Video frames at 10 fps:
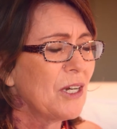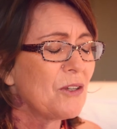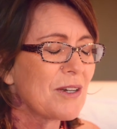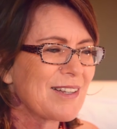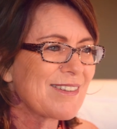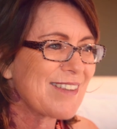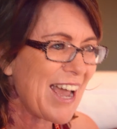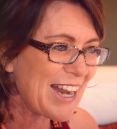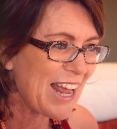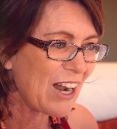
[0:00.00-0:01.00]
You can
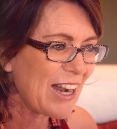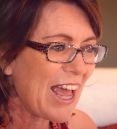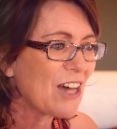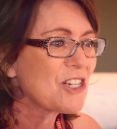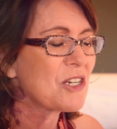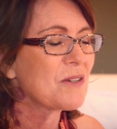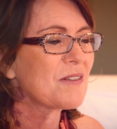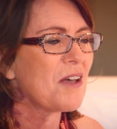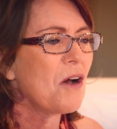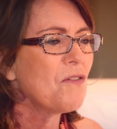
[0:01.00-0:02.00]
say it out loud to
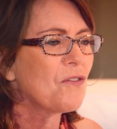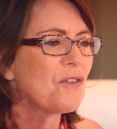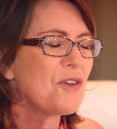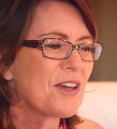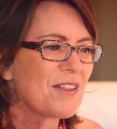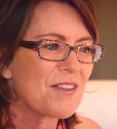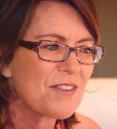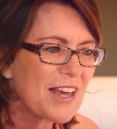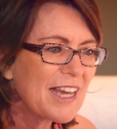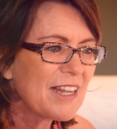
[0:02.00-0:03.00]
yourself, you can
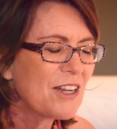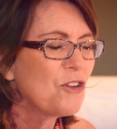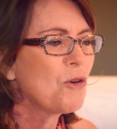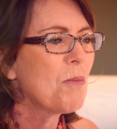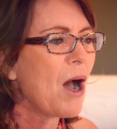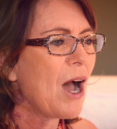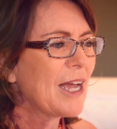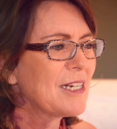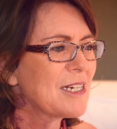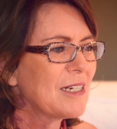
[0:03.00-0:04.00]
think it in your
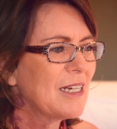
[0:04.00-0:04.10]
mind,